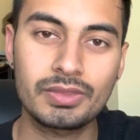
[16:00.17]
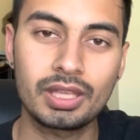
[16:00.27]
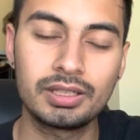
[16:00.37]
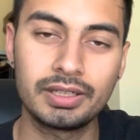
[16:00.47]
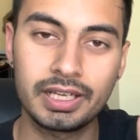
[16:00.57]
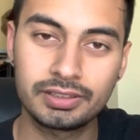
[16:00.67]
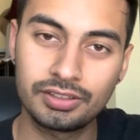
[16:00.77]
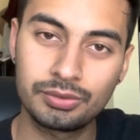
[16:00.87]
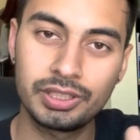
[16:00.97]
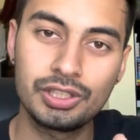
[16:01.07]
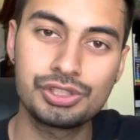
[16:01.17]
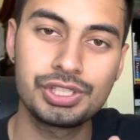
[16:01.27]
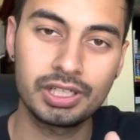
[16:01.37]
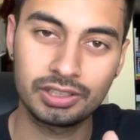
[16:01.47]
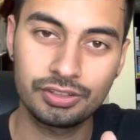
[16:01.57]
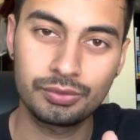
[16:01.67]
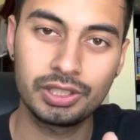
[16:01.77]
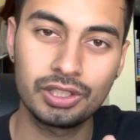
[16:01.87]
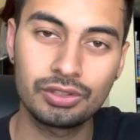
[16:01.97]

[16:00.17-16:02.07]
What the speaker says: like this video, share this video,